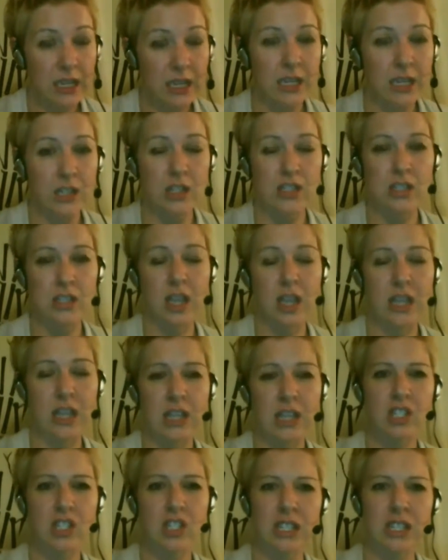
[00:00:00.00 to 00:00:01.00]

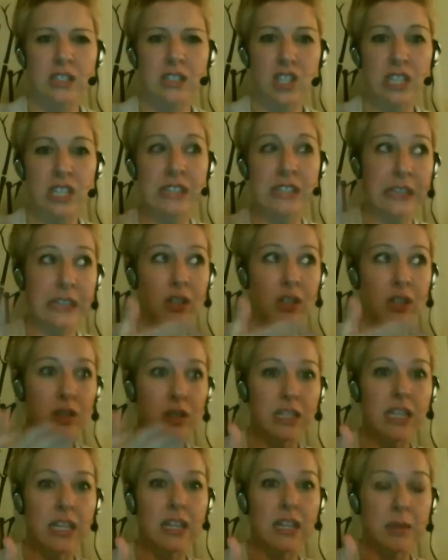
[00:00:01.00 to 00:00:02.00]
Because she
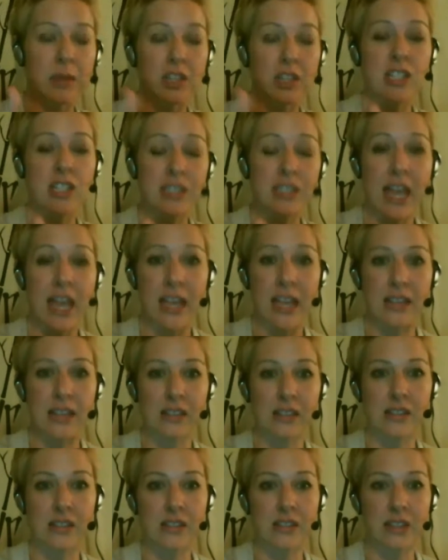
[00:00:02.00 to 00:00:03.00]
literally, I mean, she
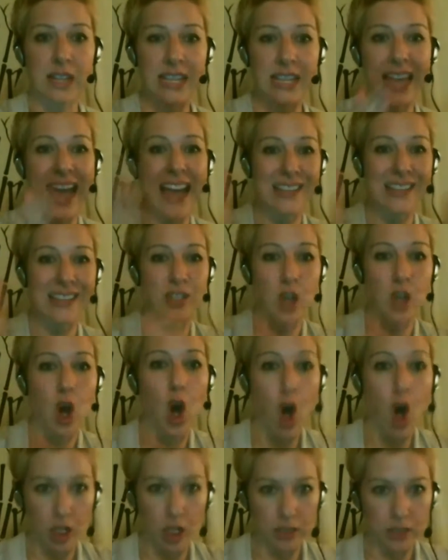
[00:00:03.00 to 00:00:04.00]
says that he hasn't
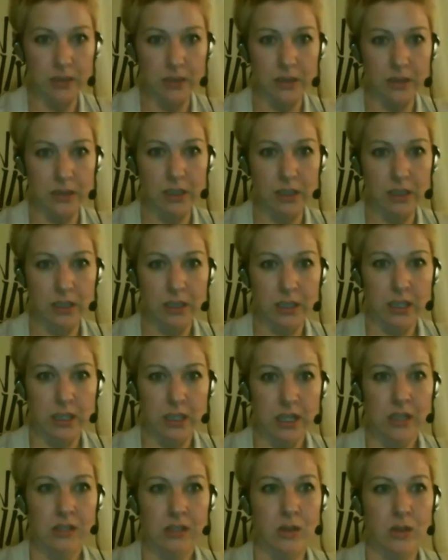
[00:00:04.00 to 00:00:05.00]
called.
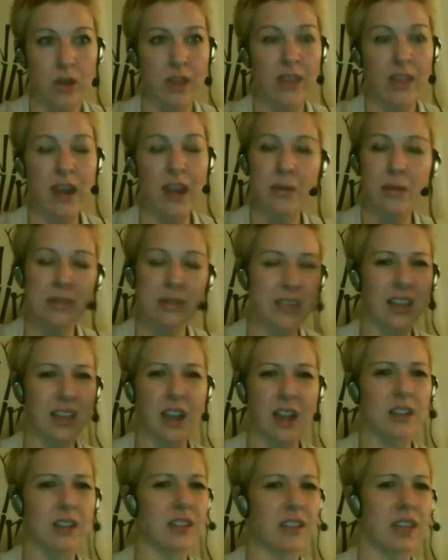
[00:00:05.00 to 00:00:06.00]
So and then I was like,
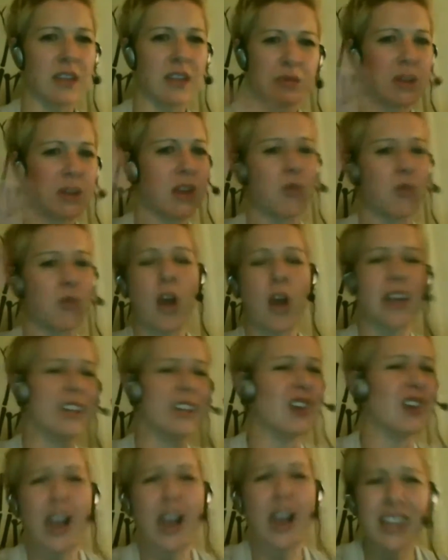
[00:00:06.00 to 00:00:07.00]
do they have some kind of
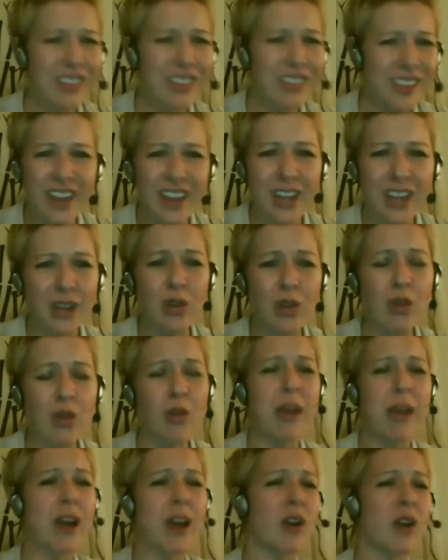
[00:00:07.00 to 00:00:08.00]
walkie-talkie thing I don't know
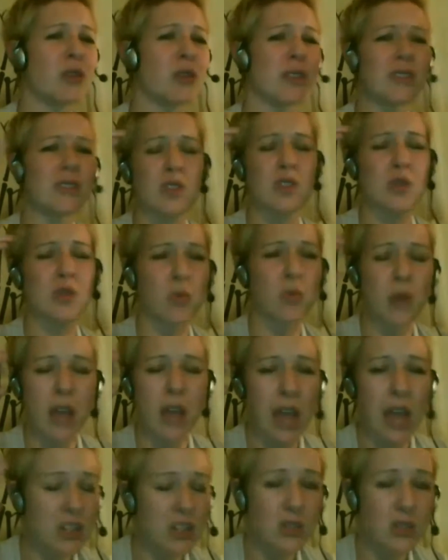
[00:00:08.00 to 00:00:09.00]
about? Is there?
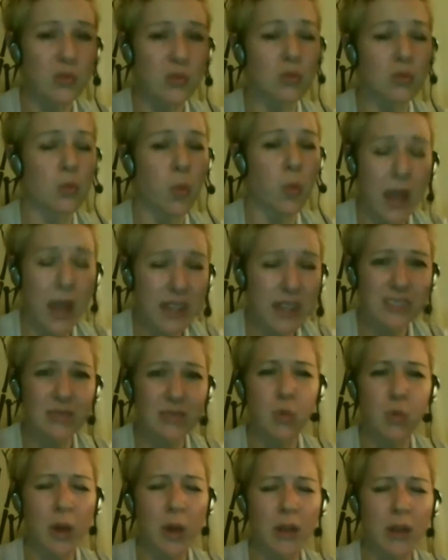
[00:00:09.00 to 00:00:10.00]
What?
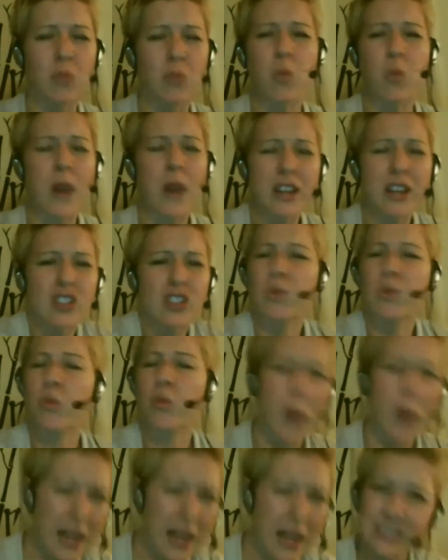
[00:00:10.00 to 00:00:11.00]
Well, what is she?
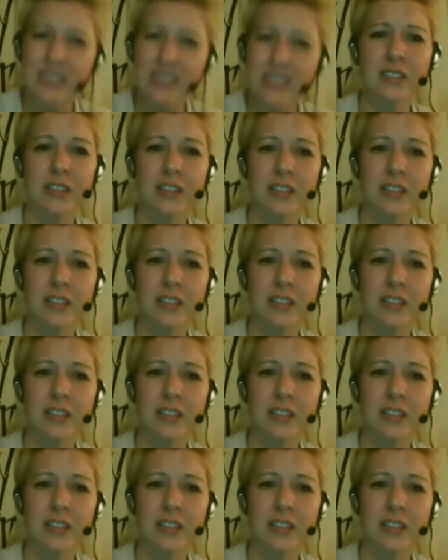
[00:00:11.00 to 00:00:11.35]
What?